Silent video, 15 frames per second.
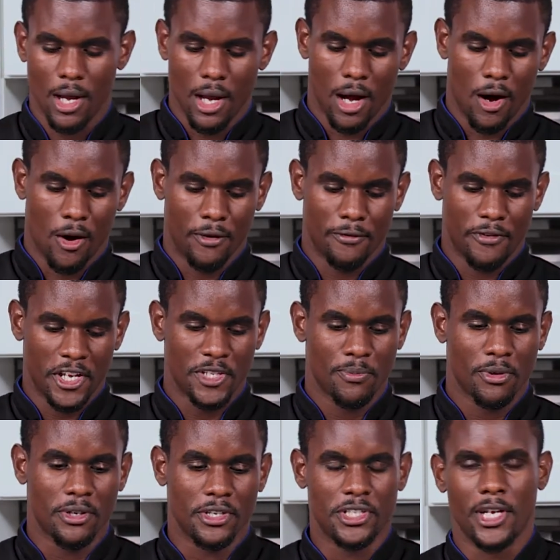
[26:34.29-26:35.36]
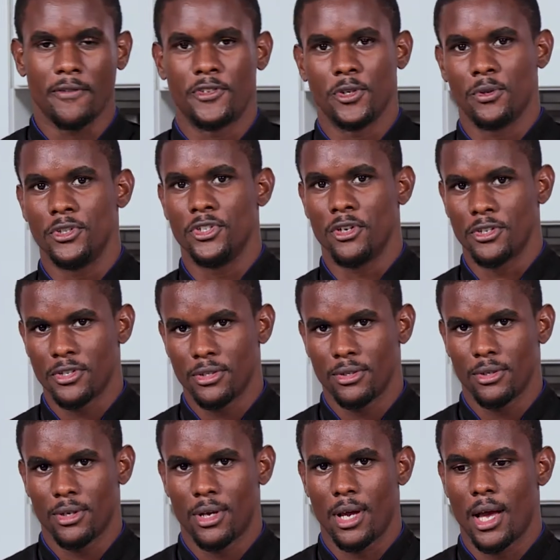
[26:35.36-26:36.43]
On Facebook, it's Chef Joel
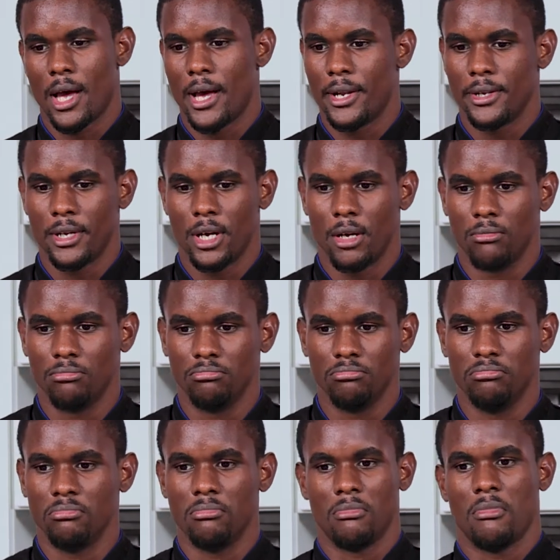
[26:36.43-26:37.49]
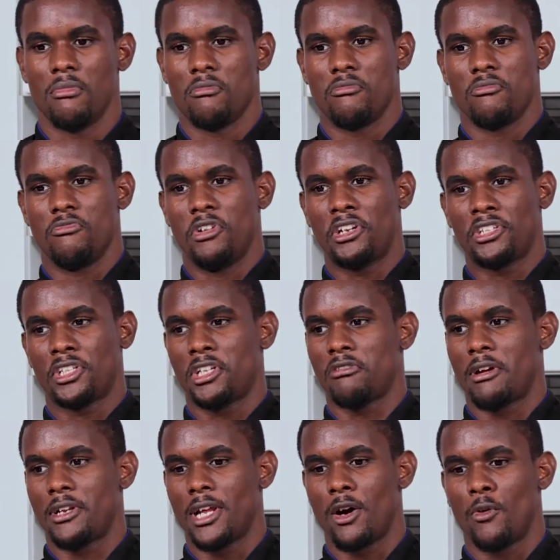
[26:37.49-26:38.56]
Johnson. And realistically, right
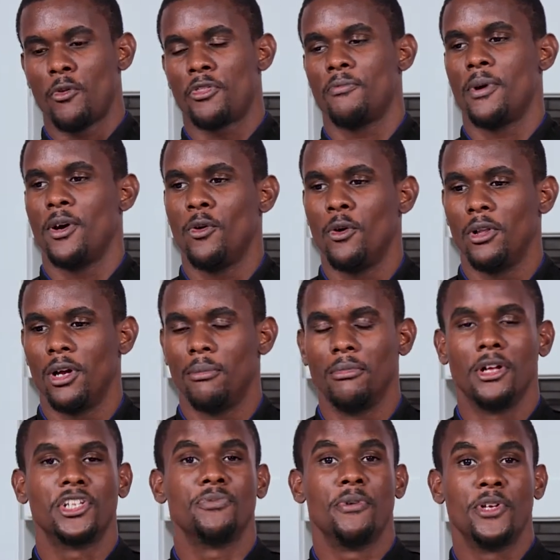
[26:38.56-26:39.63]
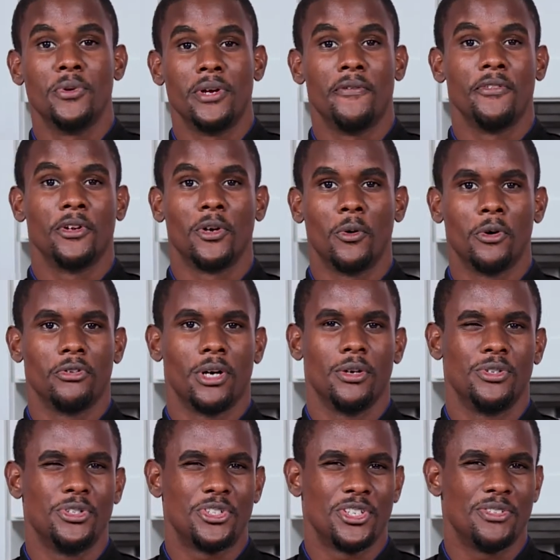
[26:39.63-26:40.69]
now, with my whole lunch menu and everything going on,
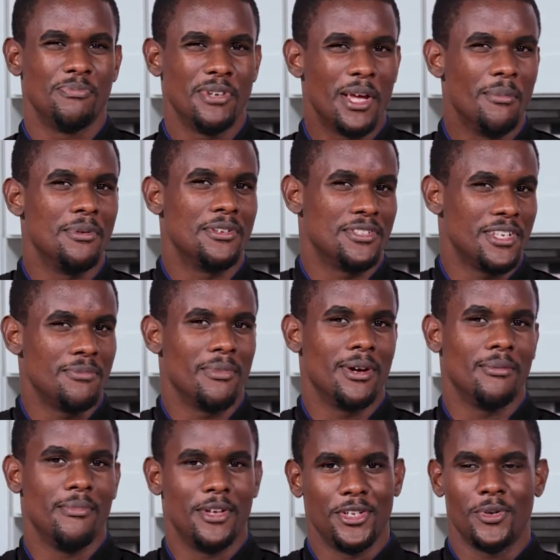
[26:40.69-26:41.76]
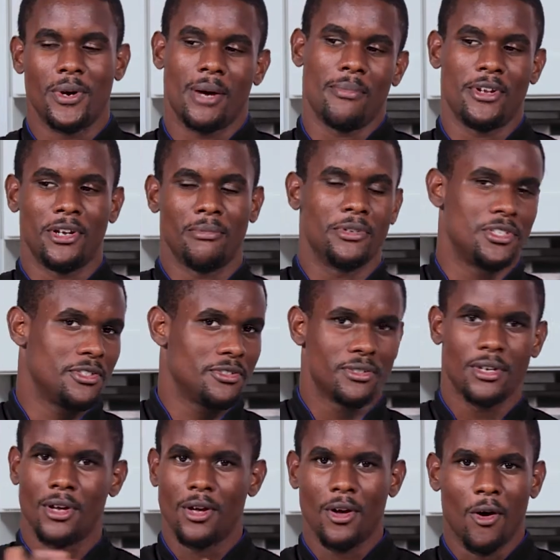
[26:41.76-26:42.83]
you should be able to see my menu and my number just
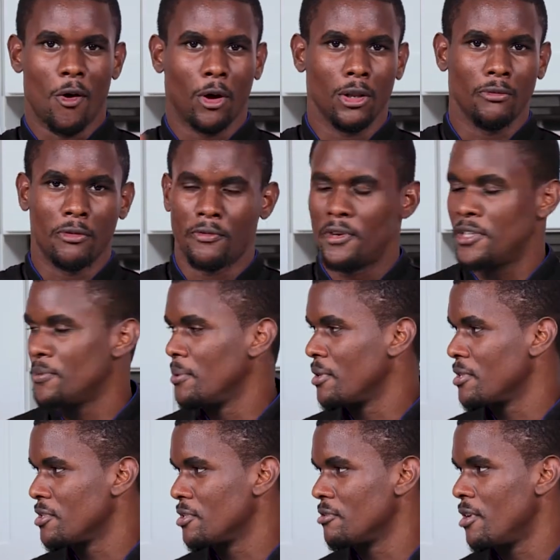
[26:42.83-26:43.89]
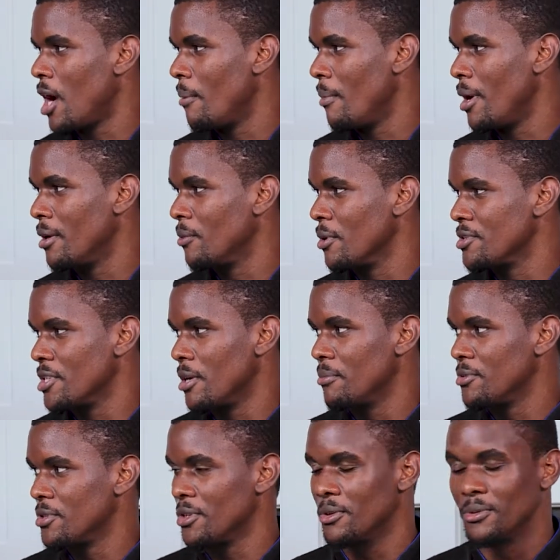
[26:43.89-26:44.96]
all over Facebook, Instagram, and WhatsApp.
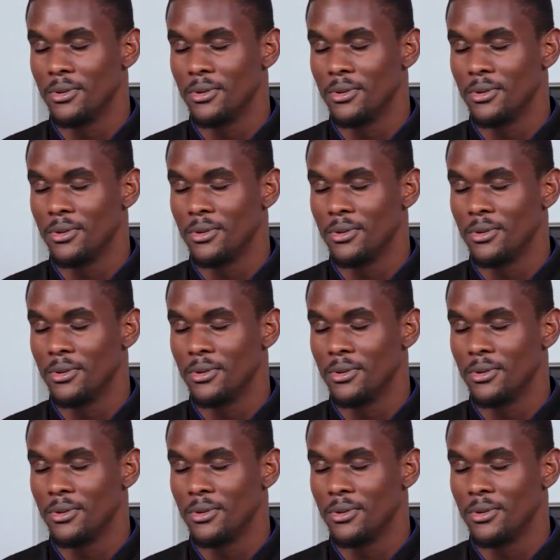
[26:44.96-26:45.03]
So